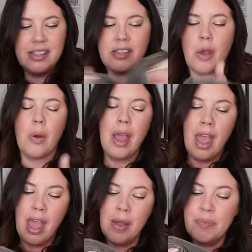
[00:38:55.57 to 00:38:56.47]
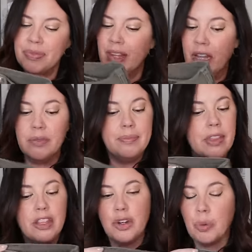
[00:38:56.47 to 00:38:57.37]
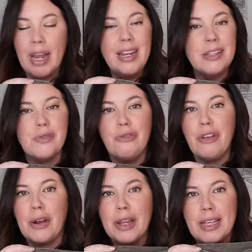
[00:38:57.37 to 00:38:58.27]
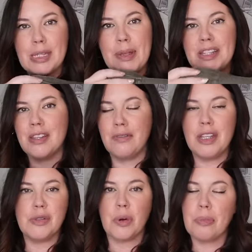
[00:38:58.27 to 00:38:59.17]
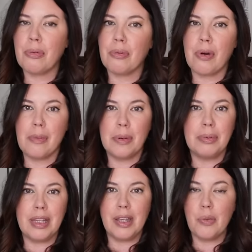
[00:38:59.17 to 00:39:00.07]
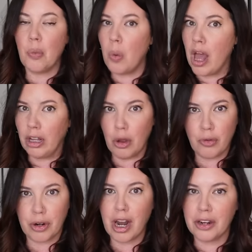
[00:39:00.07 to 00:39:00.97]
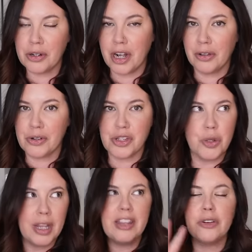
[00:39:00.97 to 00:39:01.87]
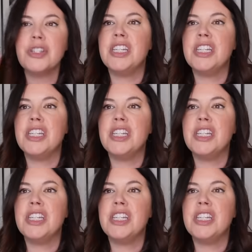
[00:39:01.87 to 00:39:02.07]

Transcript: So The Great is very expensive. These were probably well over a hundred dollars new. Like their